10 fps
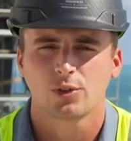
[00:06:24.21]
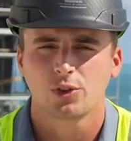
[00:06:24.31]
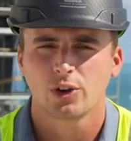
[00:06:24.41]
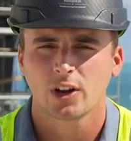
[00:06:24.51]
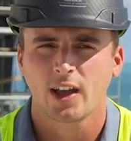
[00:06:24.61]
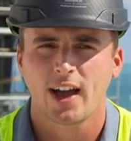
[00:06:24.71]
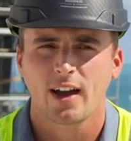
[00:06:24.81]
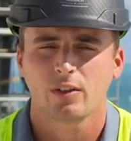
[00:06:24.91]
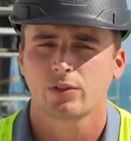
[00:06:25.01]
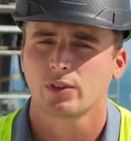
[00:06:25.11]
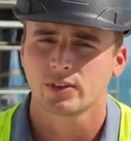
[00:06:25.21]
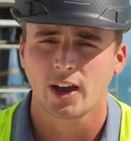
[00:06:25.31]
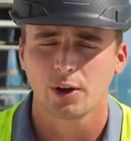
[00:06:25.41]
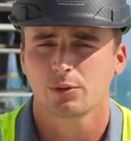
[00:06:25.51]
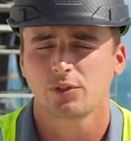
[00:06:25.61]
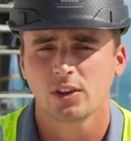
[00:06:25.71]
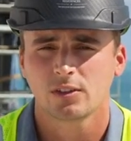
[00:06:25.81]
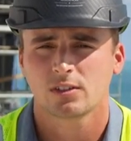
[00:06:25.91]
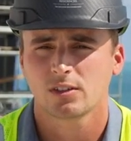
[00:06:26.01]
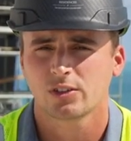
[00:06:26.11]
So you're gonna have title
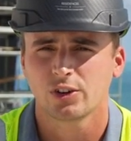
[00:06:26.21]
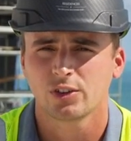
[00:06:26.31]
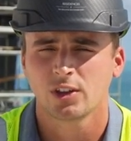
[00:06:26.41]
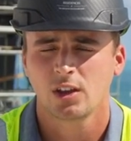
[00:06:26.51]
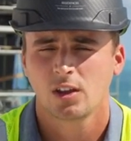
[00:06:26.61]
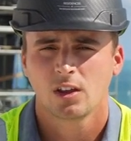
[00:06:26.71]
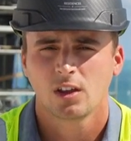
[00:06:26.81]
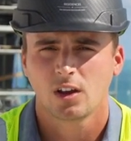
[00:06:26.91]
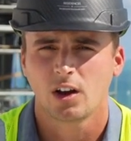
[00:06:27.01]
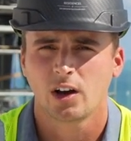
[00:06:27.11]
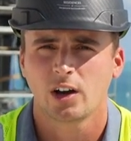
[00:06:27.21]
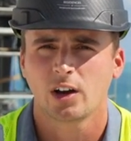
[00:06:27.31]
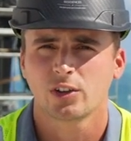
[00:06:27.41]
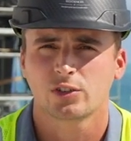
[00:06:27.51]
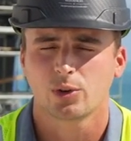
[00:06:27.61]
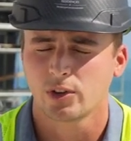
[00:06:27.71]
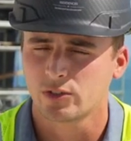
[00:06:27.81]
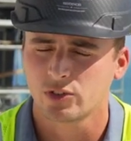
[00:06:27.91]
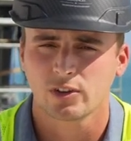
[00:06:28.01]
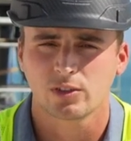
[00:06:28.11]
fees, certainly. So
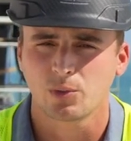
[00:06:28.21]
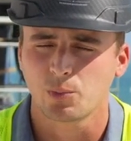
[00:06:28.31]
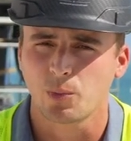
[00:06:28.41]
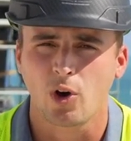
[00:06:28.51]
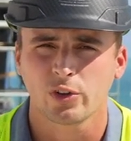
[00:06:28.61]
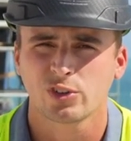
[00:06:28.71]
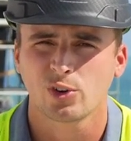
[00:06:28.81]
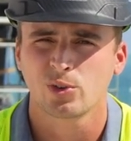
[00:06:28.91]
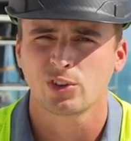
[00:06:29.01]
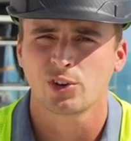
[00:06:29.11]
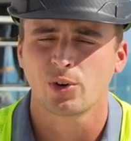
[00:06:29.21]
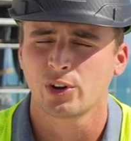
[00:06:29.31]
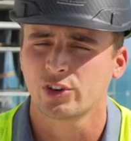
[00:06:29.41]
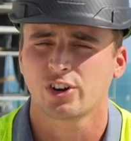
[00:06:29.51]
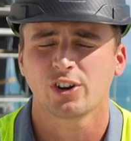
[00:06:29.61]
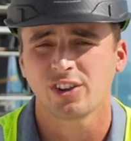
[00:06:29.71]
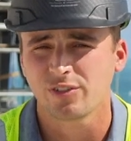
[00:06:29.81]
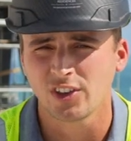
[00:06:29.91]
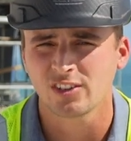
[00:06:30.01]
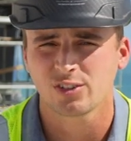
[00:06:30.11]
it's just also, you know, an attorney
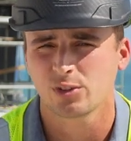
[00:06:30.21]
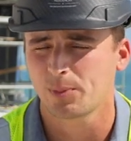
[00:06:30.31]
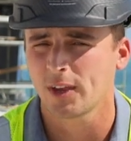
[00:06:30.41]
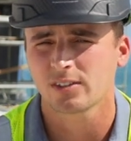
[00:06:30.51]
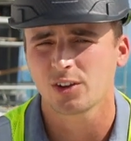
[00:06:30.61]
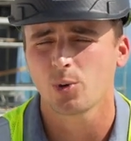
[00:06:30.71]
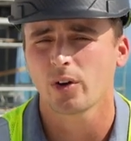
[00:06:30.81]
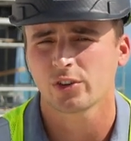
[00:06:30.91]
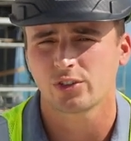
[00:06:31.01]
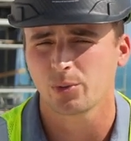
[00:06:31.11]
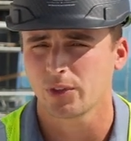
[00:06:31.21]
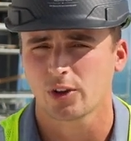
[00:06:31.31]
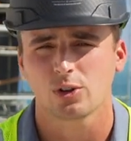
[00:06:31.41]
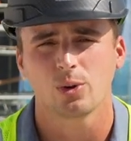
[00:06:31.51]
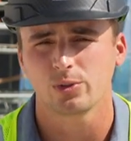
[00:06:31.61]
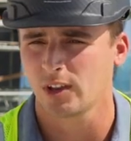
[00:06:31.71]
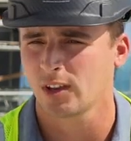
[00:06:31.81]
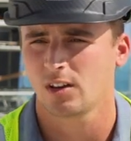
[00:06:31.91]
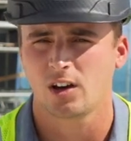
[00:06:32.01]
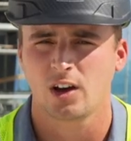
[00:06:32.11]
fee. So it's basically whoever's doing the
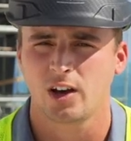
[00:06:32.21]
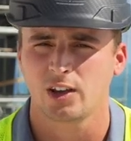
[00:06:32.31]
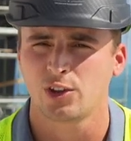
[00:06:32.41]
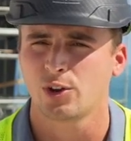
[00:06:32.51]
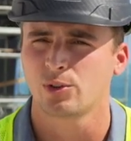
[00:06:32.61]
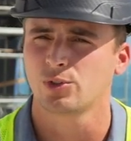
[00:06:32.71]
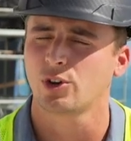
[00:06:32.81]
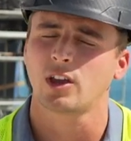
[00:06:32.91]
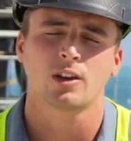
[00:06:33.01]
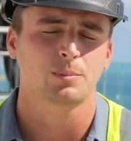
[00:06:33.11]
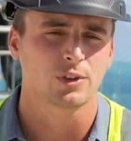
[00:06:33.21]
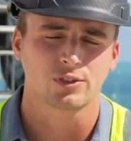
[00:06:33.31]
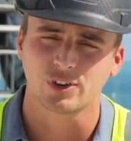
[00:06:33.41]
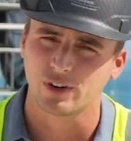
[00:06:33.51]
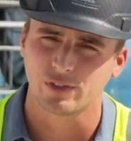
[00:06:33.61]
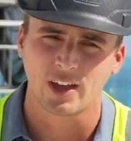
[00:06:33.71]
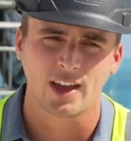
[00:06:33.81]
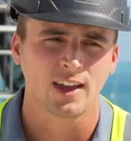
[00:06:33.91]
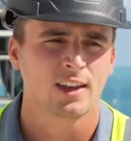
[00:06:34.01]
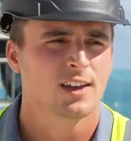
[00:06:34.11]
closing, you know, looking up the
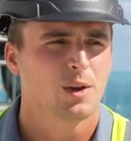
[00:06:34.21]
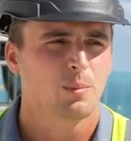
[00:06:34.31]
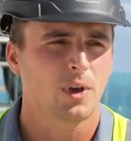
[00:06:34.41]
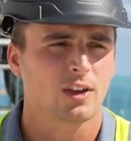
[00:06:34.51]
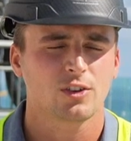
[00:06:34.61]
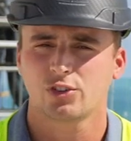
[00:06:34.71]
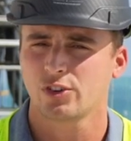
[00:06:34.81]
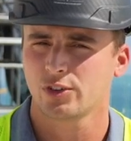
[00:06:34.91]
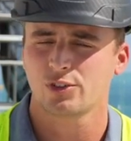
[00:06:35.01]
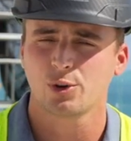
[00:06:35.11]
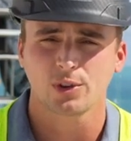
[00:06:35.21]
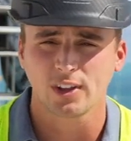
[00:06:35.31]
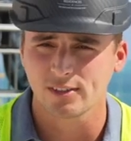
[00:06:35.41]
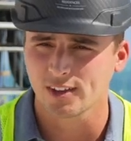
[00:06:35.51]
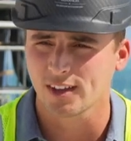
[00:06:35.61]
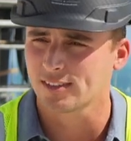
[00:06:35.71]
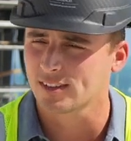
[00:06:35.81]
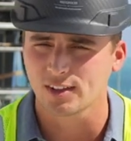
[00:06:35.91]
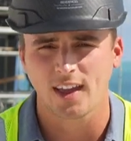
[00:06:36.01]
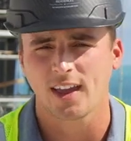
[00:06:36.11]
survey, making sure there's no liens against
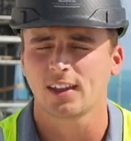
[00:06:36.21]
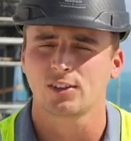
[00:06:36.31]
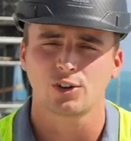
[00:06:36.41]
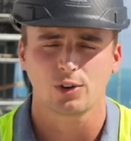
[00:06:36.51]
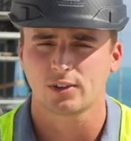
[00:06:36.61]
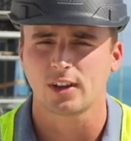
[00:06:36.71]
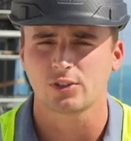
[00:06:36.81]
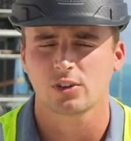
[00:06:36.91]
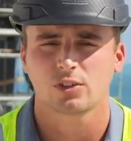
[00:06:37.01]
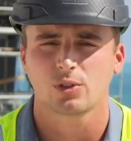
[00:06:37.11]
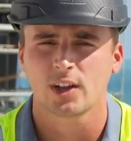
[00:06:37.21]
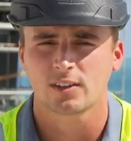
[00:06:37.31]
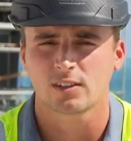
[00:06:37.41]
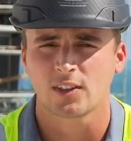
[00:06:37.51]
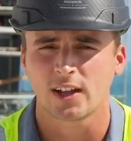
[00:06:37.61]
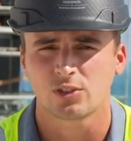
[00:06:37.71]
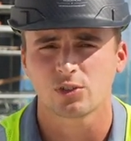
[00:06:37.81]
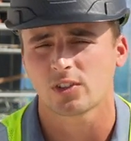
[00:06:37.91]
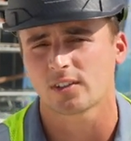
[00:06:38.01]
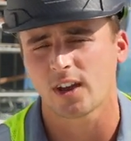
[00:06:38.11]
the land, you know, etc. So that's
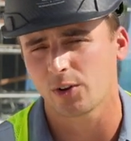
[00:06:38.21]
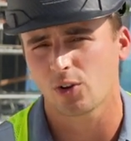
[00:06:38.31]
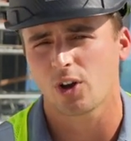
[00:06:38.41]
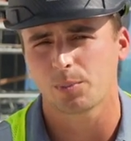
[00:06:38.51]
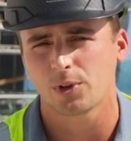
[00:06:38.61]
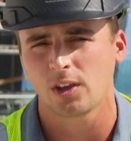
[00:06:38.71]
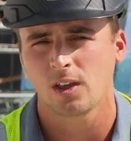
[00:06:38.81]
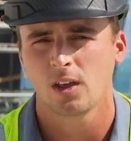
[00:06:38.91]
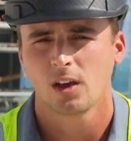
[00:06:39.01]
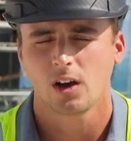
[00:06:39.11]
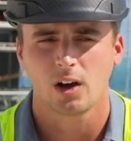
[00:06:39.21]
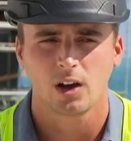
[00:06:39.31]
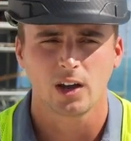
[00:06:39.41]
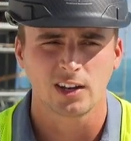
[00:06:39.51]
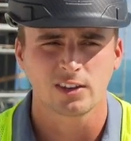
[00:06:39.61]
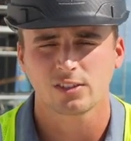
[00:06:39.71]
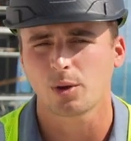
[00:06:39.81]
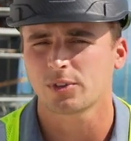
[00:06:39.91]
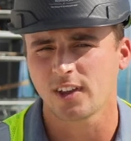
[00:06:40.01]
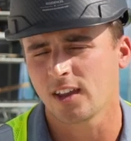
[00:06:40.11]
usually the title company. And in
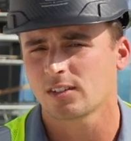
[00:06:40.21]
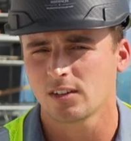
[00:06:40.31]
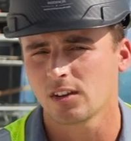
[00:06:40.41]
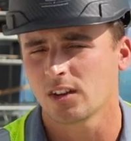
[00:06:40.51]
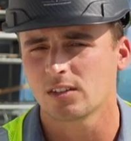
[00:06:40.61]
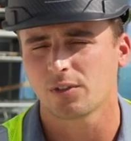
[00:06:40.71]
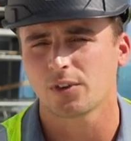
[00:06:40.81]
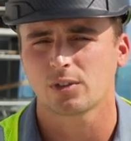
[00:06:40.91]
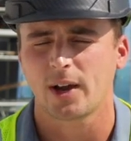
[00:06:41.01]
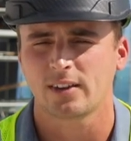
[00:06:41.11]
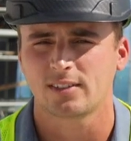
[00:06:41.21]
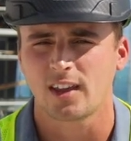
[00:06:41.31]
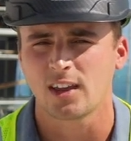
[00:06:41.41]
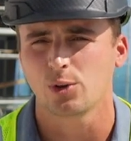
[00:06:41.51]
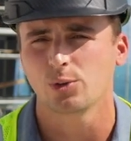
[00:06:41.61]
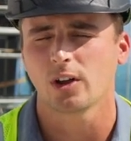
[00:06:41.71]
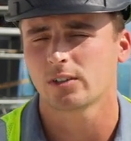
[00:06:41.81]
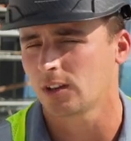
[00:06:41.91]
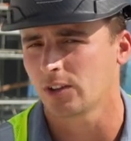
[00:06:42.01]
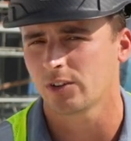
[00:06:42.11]
some states, it differs by state who
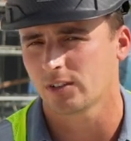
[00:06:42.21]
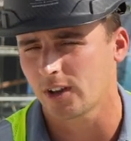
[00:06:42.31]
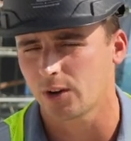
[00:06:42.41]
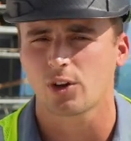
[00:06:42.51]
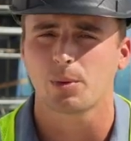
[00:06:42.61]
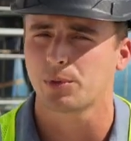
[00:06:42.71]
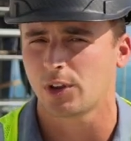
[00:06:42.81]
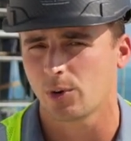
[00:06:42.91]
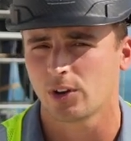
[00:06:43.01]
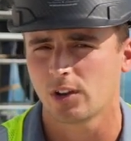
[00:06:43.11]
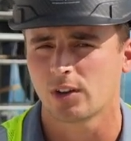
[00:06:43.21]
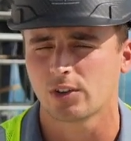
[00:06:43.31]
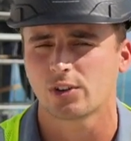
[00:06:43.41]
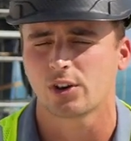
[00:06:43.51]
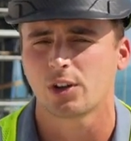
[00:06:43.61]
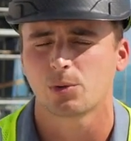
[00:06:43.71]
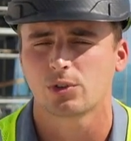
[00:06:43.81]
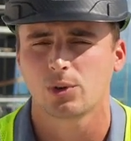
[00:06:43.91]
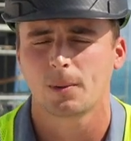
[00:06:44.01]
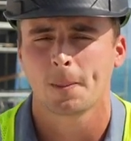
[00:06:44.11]
does it. Either a title company or an attorney will
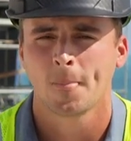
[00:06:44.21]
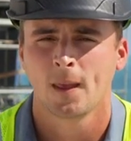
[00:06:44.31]
do it.